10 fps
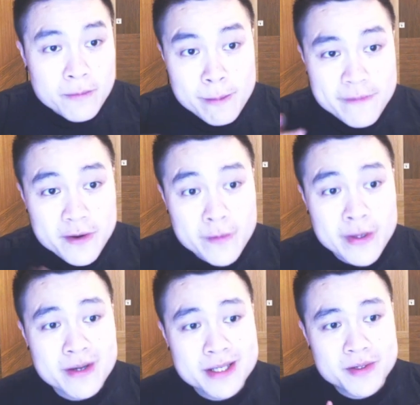Before we
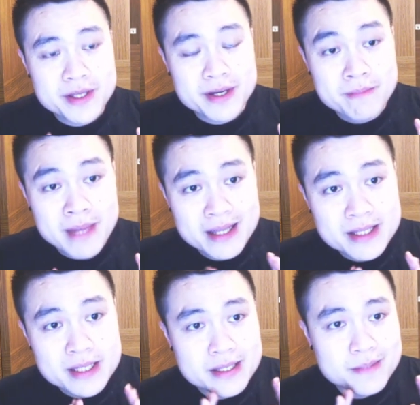go into the
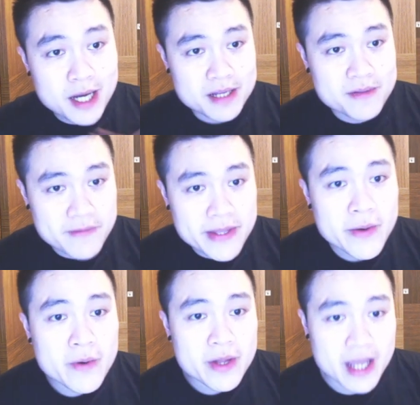main part of the
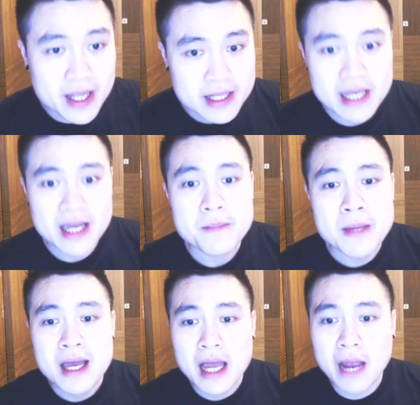video on NNDM,
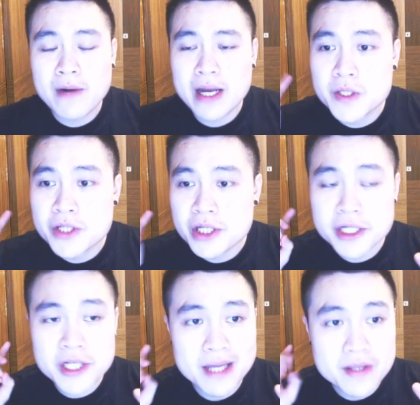I would like to just
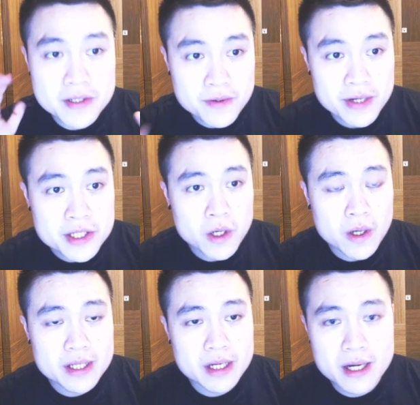share the
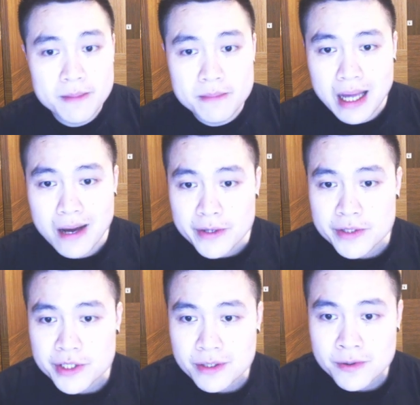screenshot, our
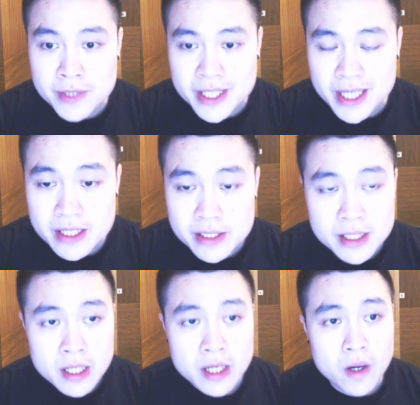usual routines
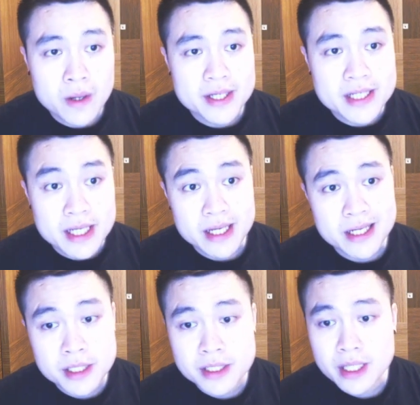on the
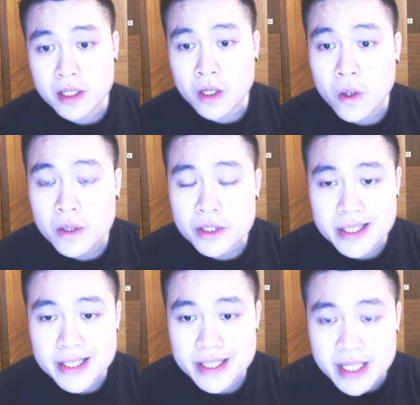transactions that closed on
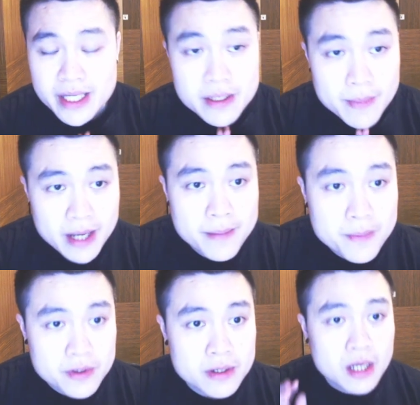16th of
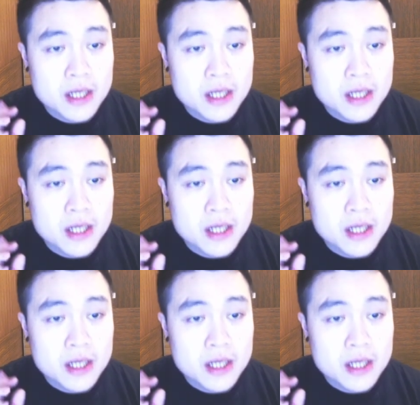April.